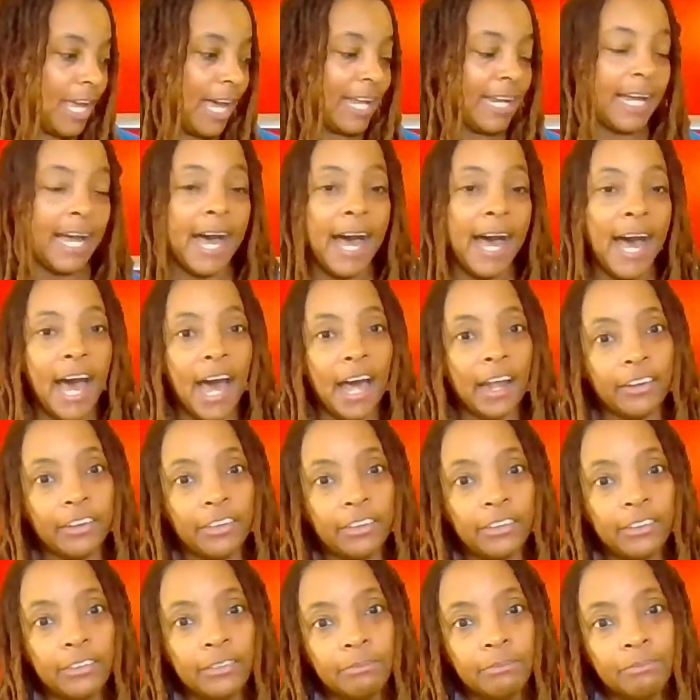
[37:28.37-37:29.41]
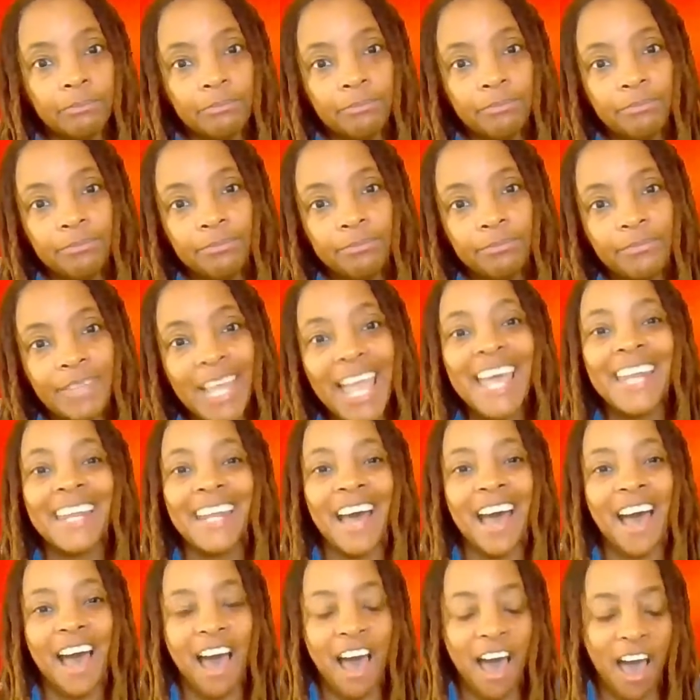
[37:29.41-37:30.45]
got hotter and
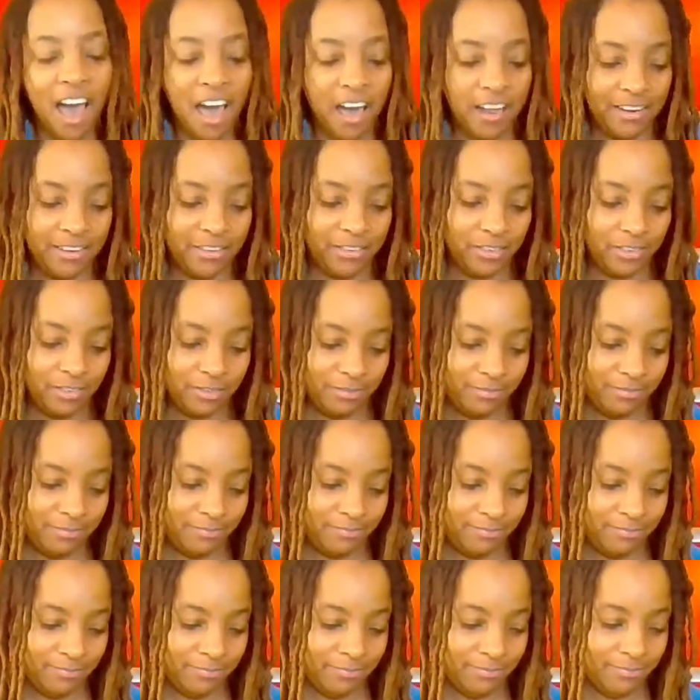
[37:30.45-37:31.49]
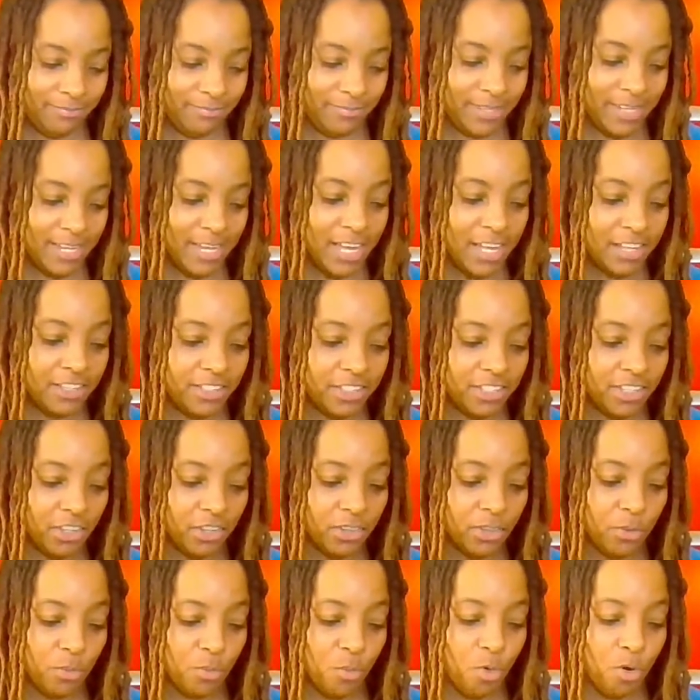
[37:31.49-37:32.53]
hotter
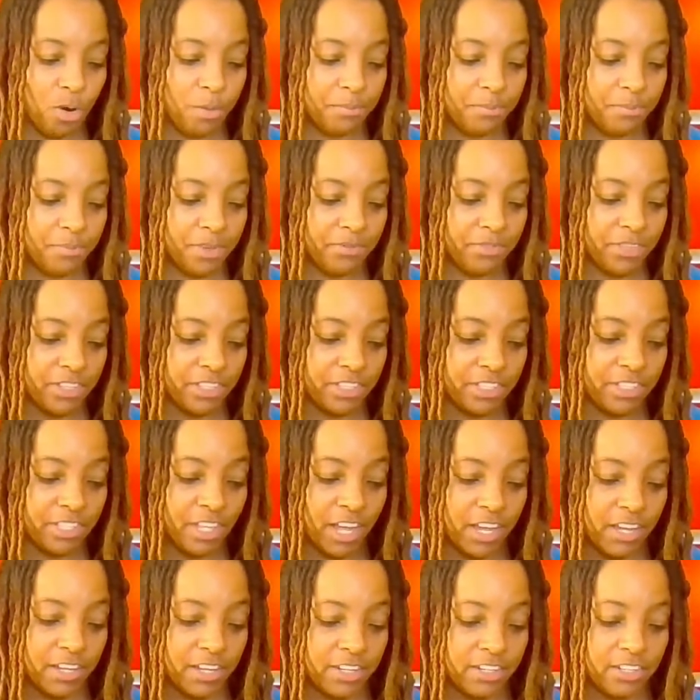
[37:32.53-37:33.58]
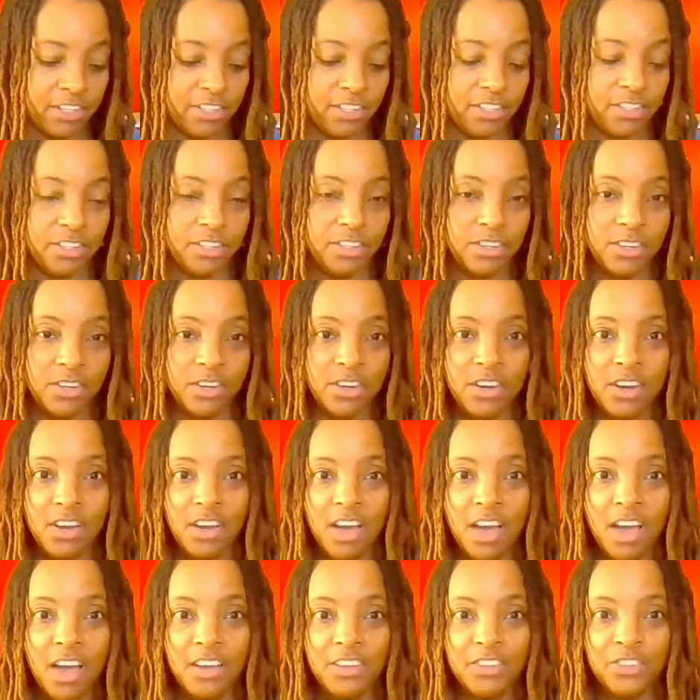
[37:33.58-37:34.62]
until the warmth of the sun
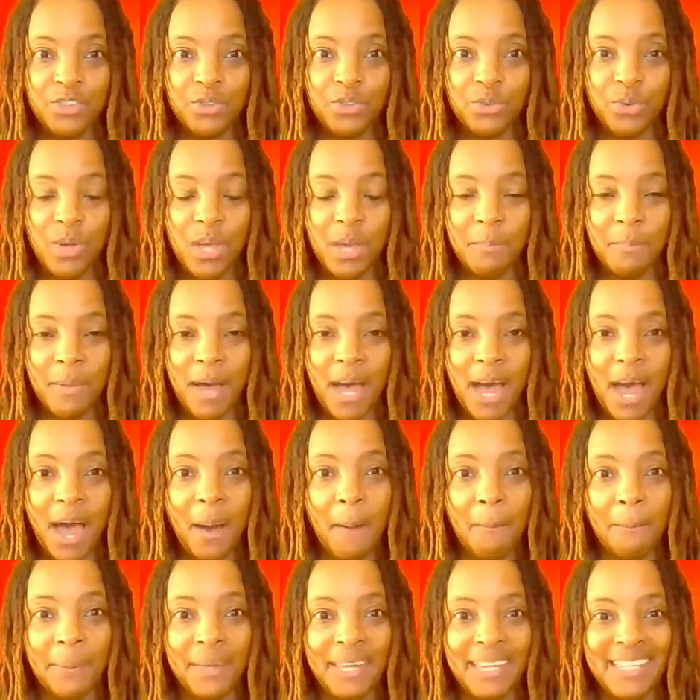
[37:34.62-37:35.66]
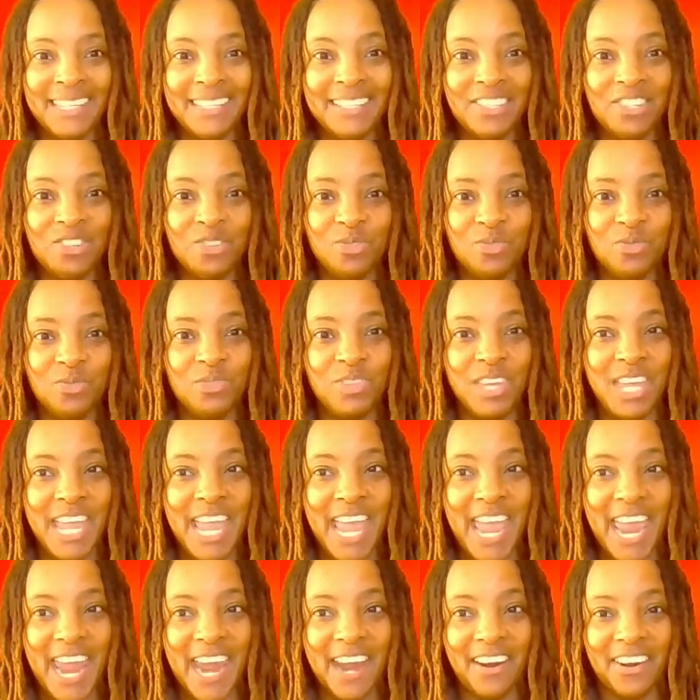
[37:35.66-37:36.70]
drew him up into the
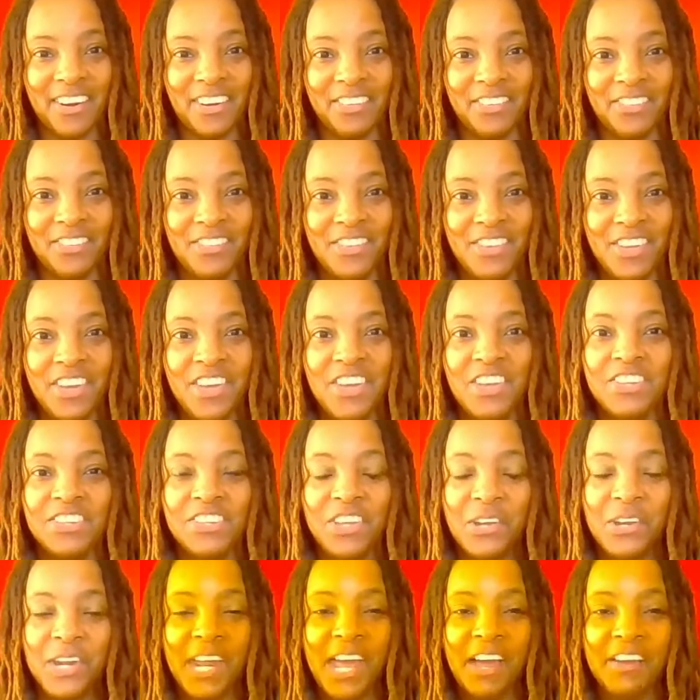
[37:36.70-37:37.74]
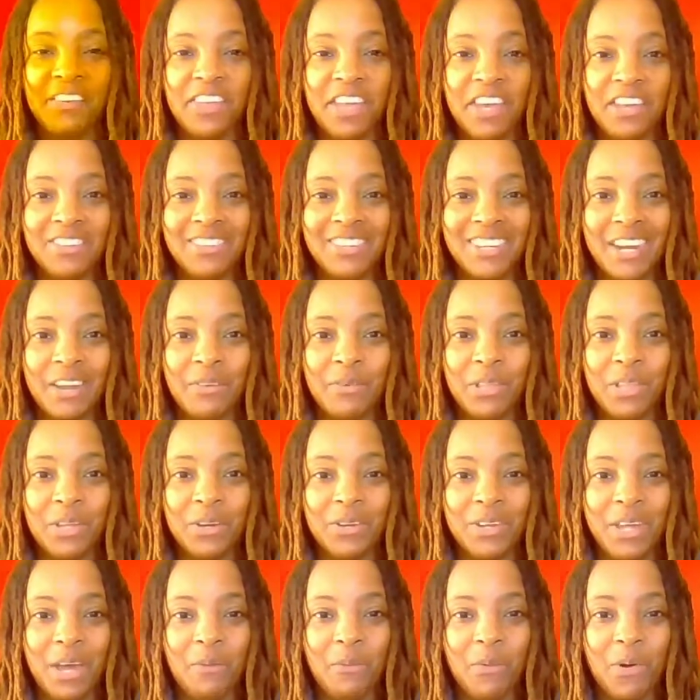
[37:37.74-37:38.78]
air. So now, yesterday we
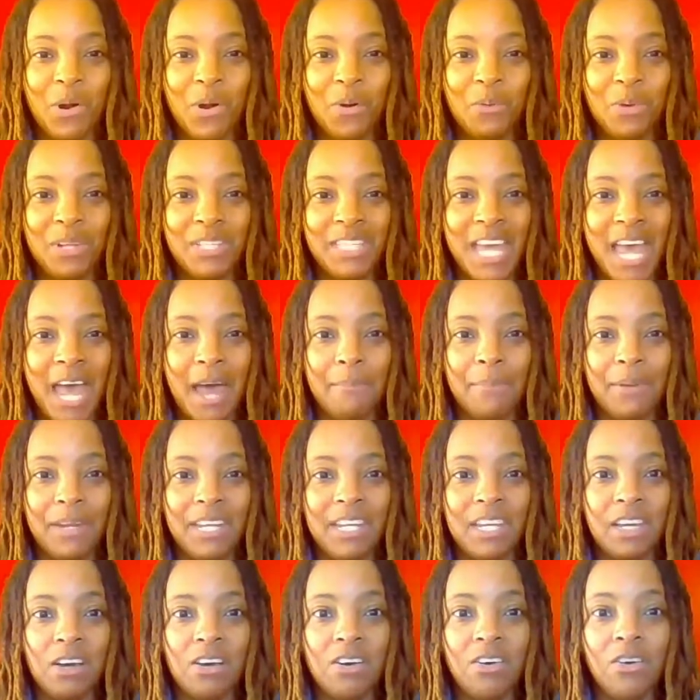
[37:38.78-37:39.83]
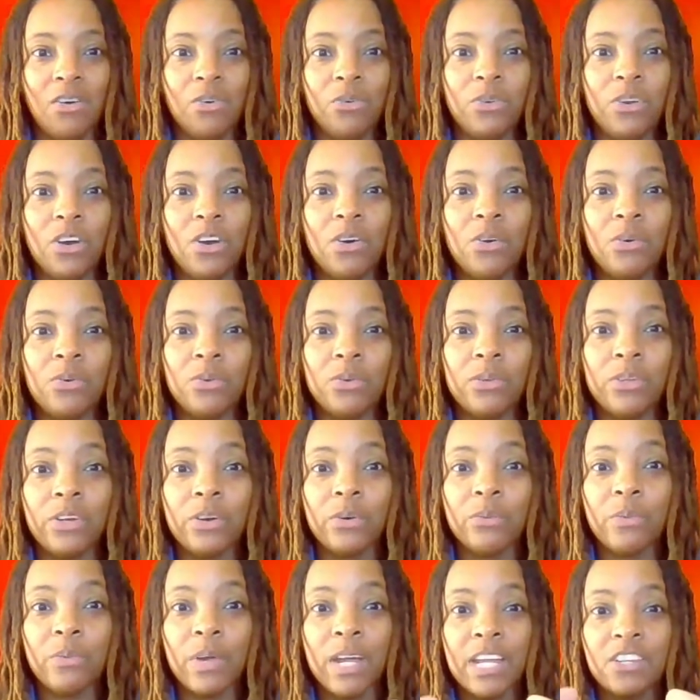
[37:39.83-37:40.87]
learned that word. What's happening? Oh no,
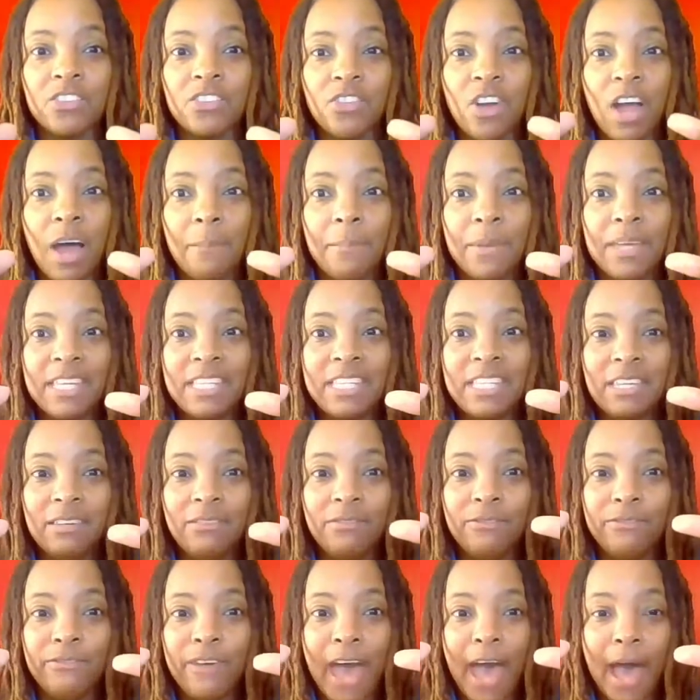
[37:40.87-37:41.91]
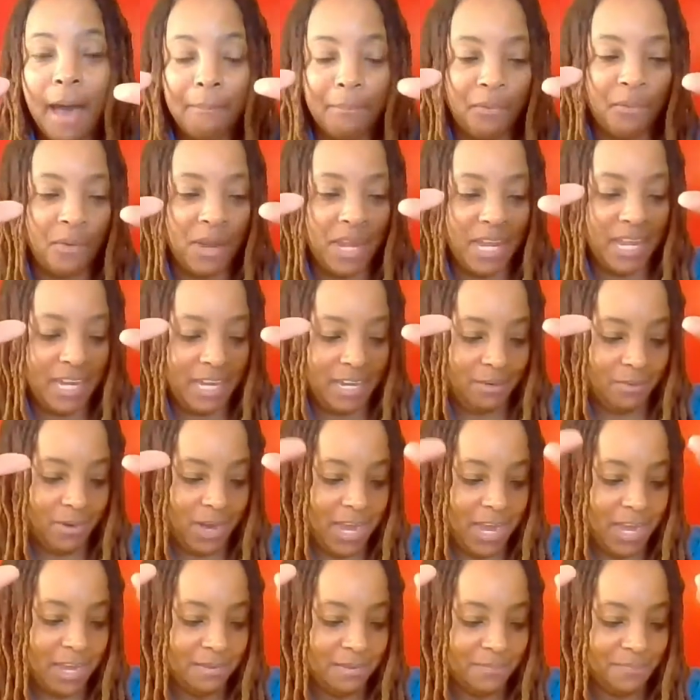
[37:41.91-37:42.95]
little raindrop is evaporating,
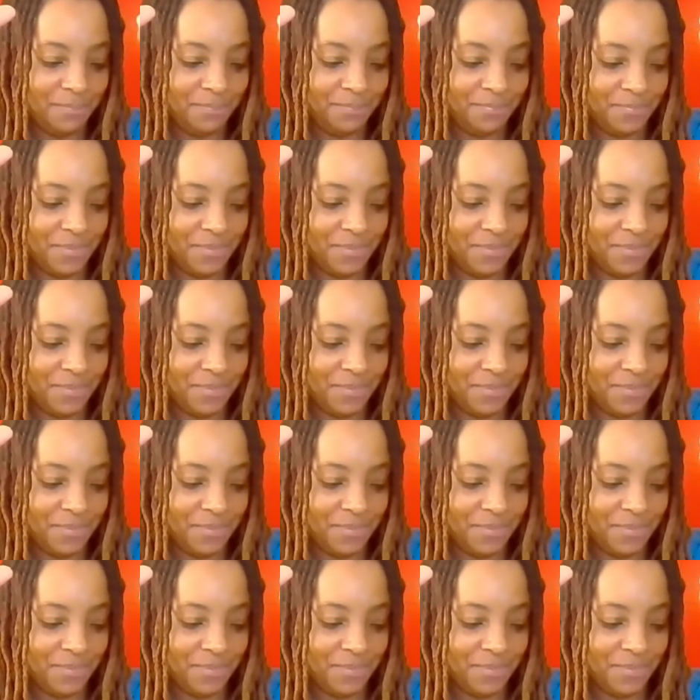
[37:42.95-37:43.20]
right?